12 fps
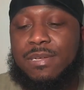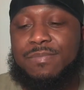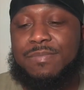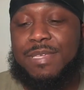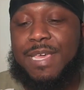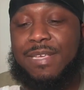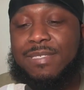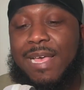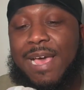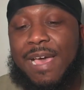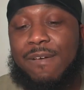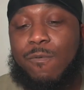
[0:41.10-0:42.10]
yes, I
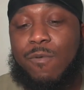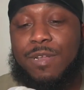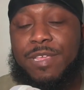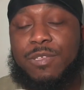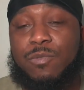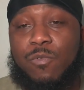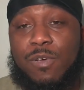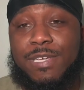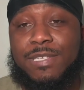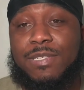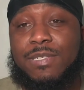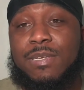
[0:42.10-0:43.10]
have worn these
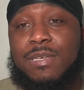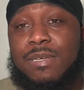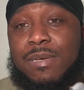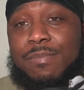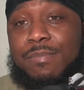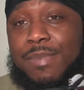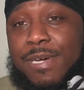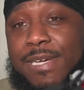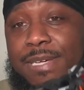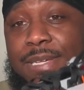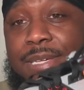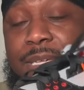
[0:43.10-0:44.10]
once, but
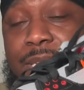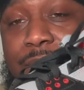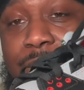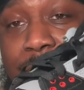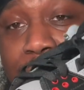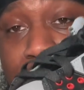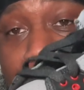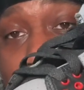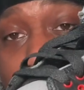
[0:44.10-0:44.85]
when